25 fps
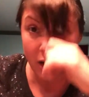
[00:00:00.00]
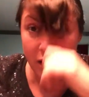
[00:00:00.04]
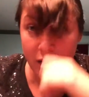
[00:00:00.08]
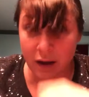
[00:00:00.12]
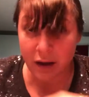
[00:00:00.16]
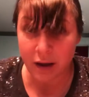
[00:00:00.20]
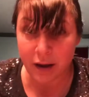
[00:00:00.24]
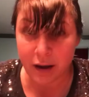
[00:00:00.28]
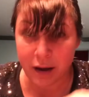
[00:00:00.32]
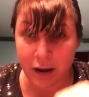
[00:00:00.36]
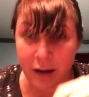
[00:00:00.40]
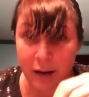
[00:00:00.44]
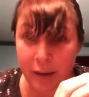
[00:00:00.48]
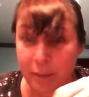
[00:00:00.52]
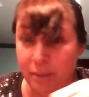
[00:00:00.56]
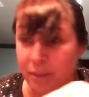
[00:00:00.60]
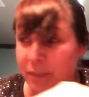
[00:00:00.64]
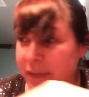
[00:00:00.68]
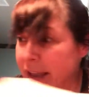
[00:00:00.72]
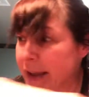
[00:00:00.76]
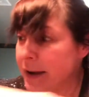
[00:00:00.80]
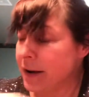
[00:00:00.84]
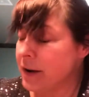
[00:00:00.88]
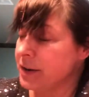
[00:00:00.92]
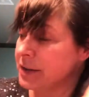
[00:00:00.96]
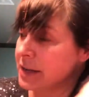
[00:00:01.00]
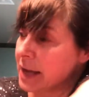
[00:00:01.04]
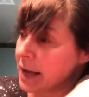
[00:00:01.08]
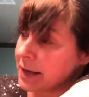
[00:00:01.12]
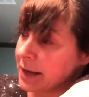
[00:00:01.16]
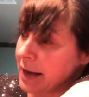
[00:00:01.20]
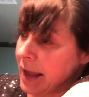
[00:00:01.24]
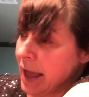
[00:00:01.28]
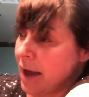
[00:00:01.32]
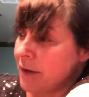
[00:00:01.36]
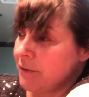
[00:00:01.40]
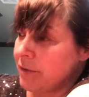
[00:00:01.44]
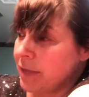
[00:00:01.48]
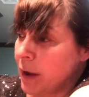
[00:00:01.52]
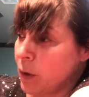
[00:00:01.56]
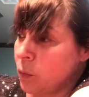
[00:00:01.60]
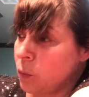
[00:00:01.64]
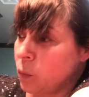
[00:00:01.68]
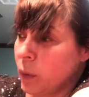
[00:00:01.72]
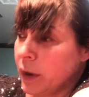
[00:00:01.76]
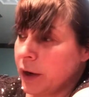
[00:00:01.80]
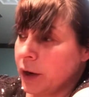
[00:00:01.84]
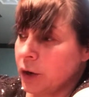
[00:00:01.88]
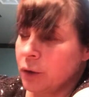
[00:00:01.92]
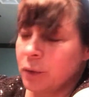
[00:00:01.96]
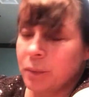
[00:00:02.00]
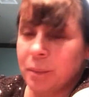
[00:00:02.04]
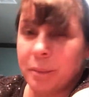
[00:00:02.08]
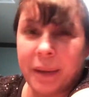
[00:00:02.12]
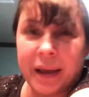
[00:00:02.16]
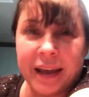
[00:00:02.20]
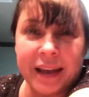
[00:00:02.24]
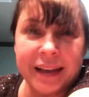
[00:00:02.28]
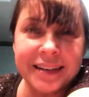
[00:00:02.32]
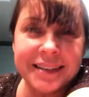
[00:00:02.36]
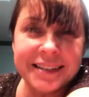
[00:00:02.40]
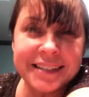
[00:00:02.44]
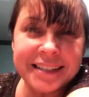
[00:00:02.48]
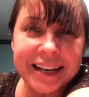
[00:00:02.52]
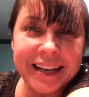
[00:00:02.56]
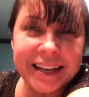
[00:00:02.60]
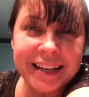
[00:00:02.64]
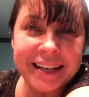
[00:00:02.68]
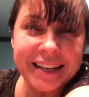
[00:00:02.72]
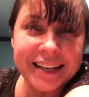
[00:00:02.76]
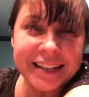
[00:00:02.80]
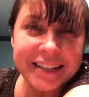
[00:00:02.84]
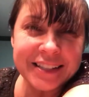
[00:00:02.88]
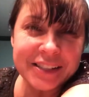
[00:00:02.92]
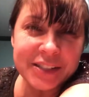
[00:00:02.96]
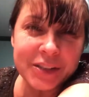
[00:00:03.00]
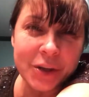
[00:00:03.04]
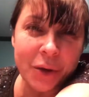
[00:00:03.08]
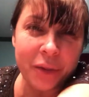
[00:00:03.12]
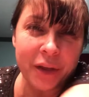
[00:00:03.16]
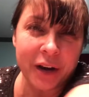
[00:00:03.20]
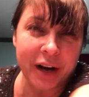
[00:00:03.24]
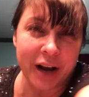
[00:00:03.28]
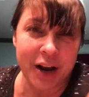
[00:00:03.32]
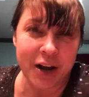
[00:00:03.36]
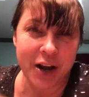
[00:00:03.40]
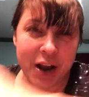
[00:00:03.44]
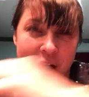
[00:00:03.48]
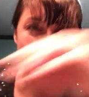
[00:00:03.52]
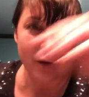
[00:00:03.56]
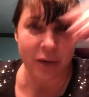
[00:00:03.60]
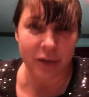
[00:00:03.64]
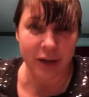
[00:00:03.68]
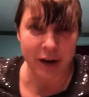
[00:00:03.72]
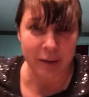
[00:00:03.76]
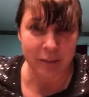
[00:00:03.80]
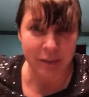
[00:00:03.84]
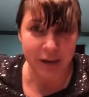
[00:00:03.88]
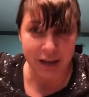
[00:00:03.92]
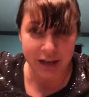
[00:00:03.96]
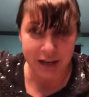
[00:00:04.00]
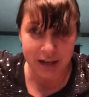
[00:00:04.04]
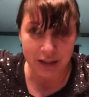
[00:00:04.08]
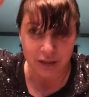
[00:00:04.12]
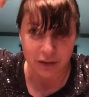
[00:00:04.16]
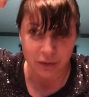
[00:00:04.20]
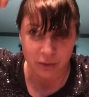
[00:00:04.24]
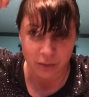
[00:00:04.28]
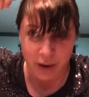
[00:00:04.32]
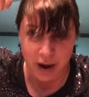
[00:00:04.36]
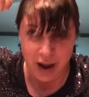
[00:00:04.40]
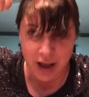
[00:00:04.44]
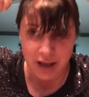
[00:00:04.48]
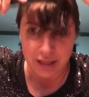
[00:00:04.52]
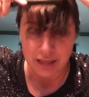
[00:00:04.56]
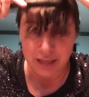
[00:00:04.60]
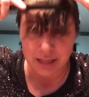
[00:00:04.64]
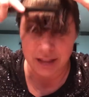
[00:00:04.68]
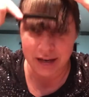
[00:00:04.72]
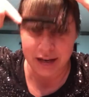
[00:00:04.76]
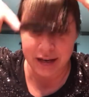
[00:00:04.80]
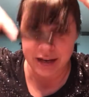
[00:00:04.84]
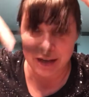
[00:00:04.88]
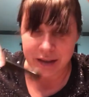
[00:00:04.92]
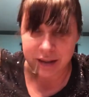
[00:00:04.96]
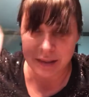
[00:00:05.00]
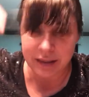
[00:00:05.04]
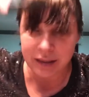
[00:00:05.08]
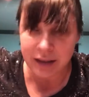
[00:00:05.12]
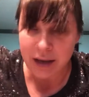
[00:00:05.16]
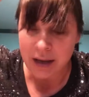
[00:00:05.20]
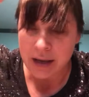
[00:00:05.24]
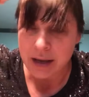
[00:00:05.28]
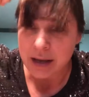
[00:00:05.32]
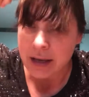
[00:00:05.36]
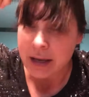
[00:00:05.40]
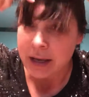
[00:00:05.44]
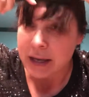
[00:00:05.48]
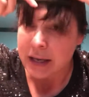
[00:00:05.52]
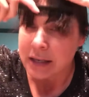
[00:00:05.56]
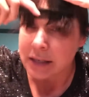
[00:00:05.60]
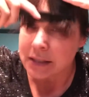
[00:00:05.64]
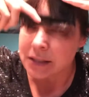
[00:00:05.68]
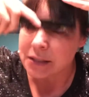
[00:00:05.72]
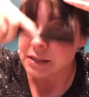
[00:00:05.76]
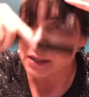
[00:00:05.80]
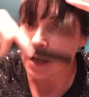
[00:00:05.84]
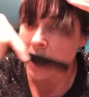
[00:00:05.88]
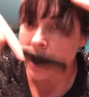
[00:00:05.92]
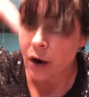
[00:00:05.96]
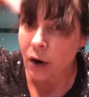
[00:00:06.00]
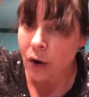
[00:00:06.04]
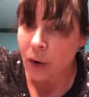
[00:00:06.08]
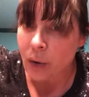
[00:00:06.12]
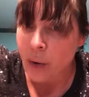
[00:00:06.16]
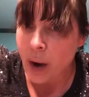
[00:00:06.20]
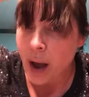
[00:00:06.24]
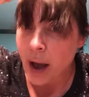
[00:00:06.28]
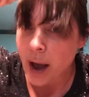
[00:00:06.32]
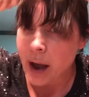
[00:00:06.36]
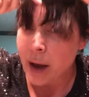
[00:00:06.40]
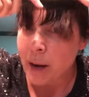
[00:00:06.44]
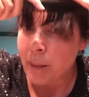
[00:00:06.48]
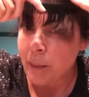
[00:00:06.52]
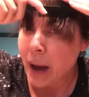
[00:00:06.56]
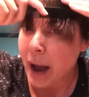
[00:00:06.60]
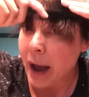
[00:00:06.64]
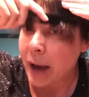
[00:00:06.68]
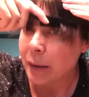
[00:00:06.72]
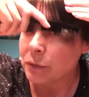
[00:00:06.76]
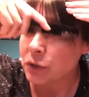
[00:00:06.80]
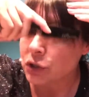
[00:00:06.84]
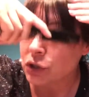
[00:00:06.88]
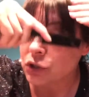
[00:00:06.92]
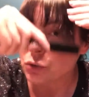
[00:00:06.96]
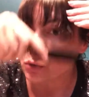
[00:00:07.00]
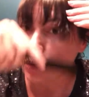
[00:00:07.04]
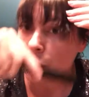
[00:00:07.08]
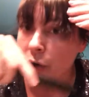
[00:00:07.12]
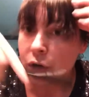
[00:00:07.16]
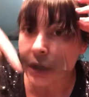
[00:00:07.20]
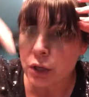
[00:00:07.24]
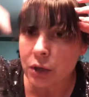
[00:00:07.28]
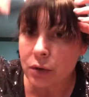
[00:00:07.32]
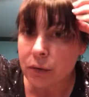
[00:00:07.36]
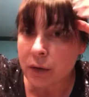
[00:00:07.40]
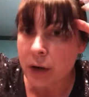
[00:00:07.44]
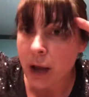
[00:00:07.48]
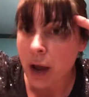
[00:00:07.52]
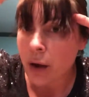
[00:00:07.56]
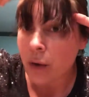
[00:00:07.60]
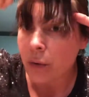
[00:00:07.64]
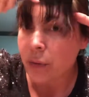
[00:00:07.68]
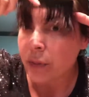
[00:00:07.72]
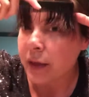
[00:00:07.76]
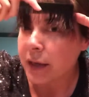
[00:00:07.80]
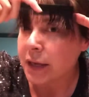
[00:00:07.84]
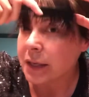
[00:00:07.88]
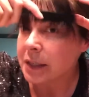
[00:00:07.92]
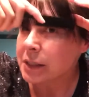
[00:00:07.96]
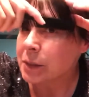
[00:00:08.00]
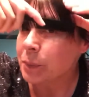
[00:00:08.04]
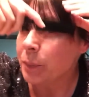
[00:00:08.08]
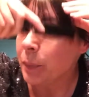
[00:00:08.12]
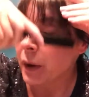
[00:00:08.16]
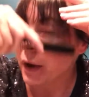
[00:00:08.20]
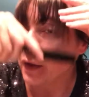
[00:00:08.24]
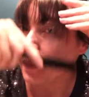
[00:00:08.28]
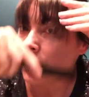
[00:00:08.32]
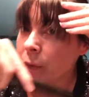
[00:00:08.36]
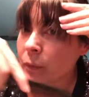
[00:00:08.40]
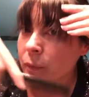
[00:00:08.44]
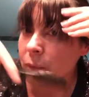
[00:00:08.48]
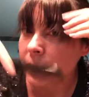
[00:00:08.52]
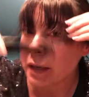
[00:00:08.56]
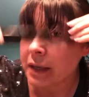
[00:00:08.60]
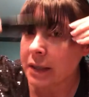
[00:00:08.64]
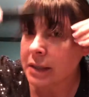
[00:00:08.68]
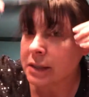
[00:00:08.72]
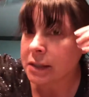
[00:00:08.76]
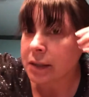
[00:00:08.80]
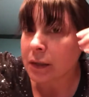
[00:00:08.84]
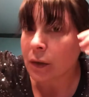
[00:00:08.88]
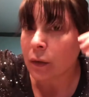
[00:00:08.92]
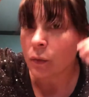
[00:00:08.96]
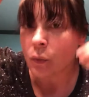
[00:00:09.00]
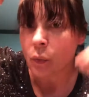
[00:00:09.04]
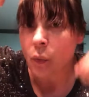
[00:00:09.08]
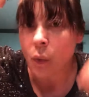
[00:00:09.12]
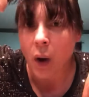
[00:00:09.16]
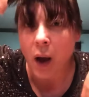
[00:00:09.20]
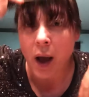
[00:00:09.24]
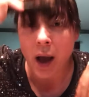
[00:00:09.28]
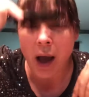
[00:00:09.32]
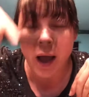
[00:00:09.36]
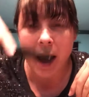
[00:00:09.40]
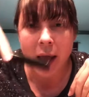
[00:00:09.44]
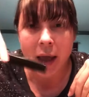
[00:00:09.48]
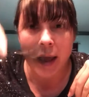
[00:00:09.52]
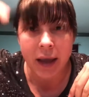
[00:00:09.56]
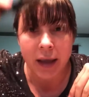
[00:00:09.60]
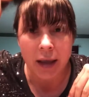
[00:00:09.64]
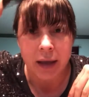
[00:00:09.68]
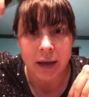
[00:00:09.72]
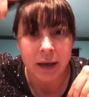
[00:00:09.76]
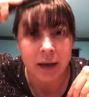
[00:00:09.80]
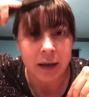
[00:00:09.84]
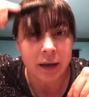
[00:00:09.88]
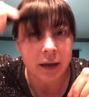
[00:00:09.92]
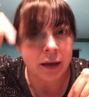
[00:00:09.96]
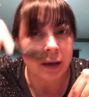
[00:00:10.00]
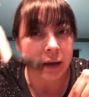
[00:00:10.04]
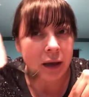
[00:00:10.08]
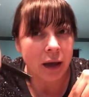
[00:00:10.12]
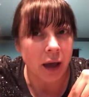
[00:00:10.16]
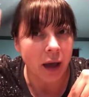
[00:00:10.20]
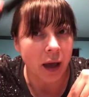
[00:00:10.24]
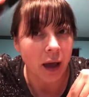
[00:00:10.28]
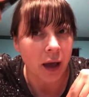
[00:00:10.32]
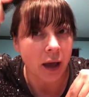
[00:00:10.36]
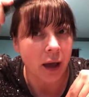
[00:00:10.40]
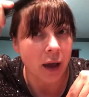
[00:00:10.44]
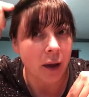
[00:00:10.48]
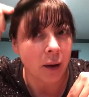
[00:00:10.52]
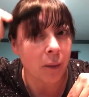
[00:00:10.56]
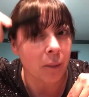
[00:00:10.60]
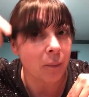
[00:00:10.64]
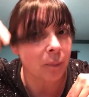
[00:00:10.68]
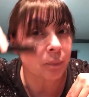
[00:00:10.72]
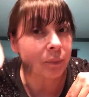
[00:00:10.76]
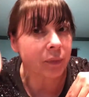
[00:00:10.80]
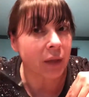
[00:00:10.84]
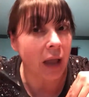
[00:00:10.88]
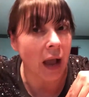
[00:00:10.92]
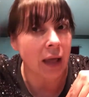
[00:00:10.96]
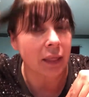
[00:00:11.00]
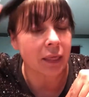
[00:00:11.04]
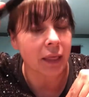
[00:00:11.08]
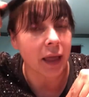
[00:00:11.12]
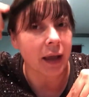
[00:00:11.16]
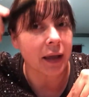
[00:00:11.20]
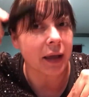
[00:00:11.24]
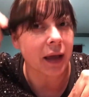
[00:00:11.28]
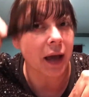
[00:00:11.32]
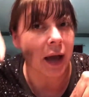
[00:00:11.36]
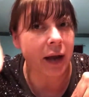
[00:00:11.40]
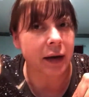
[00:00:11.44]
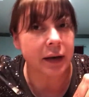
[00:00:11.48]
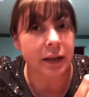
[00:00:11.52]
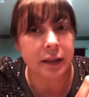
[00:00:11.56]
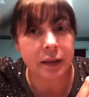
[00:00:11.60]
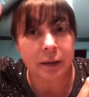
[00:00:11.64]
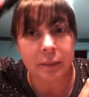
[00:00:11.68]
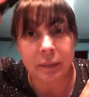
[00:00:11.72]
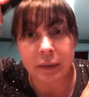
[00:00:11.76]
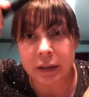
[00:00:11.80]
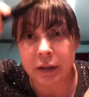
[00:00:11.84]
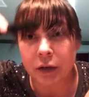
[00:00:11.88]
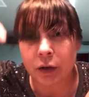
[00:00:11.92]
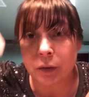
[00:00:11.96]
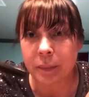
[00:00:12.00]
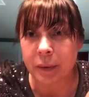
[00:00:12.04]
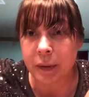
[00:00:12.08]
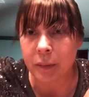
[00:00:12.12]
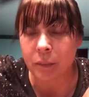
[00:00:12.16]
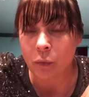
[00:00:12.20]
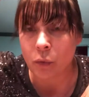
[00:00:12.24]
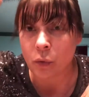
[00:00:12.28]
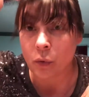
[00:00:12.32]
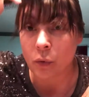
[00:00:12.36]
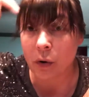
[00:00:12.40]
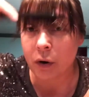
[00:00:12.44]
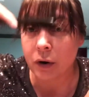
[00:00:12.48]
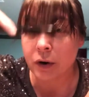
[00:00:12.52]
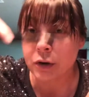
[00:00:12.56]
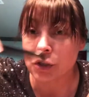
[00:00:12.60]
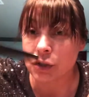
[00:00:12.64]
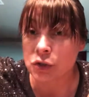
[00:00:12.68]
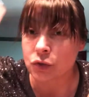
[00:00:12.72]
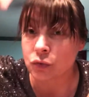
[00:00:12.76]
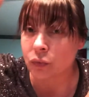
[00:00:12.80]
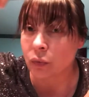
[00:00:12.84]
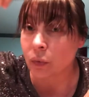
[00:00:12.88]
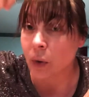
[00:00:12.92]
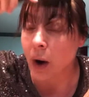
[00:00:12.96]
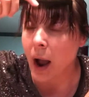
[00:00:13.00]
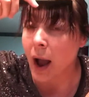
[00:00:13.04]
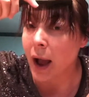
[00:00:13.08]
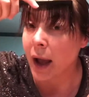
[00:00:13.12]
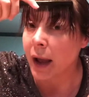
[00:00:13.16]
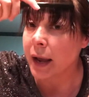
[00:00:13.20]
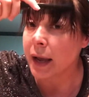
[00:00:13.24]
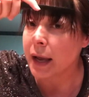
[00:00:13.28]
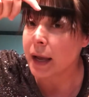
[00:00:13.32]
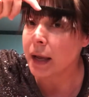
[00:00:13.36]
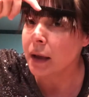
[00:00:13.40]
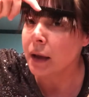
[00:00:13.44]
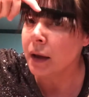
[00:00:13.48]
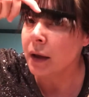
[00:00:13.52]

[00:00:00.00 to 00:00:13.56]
and doesn't have that weird bend in it, so that I know that I'm getting the right length. So I'm sure you know this, but the reason why I like cutting them a little bit more dry,